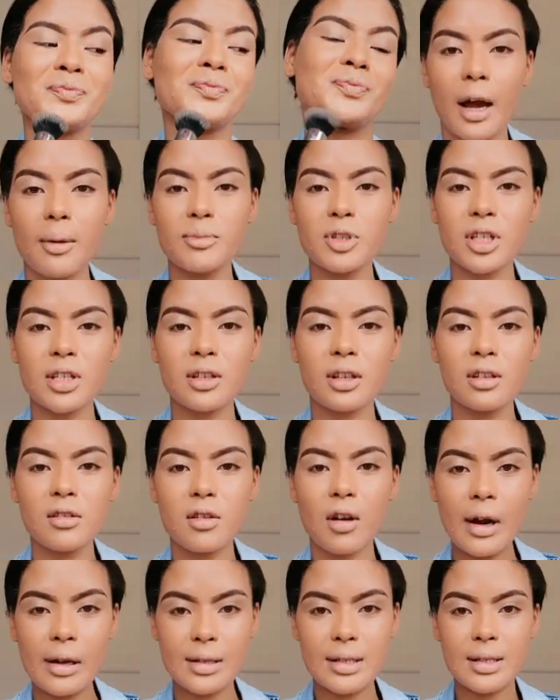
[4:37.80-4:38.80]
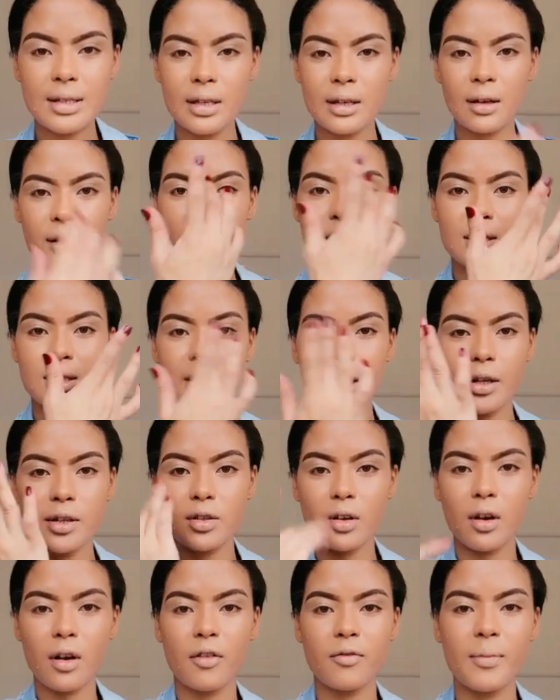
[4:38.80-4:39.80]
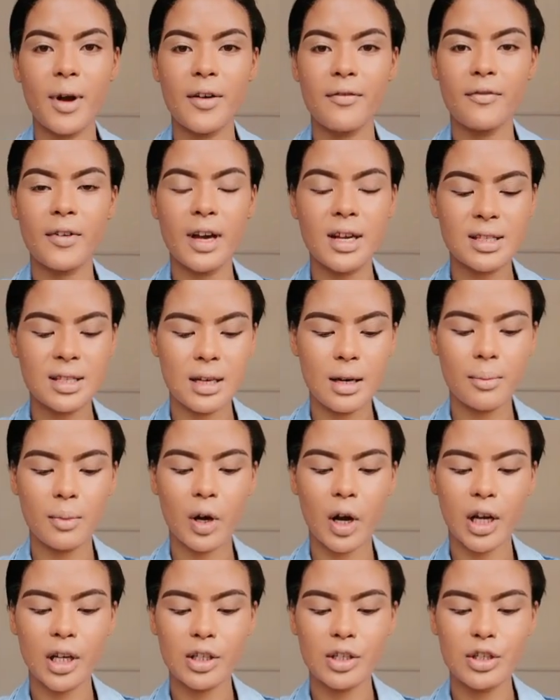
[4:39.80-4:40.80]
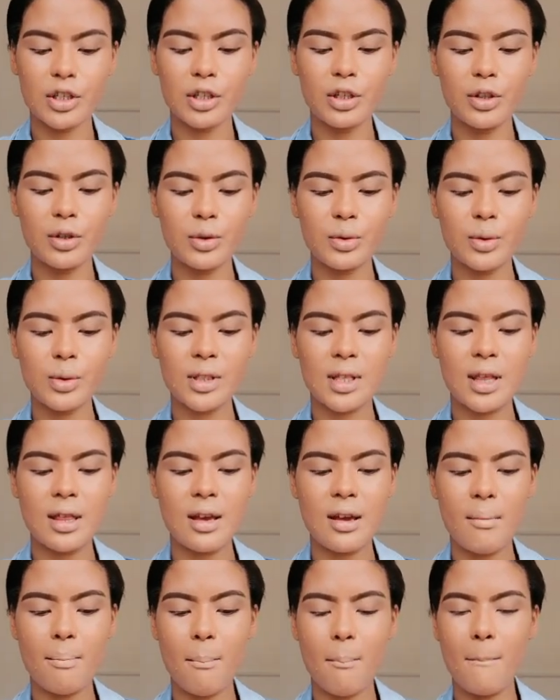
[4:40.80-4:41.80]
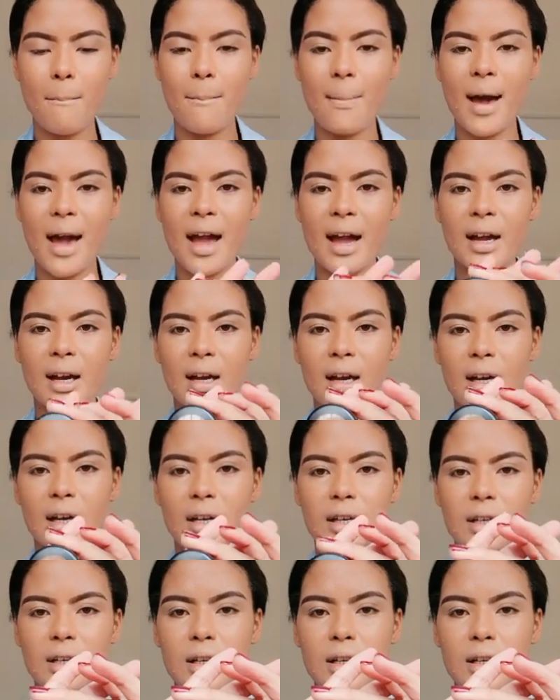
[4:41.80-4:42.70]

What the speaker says: Now I'm just going to conceal the center of my face, and I'm going to use the MAC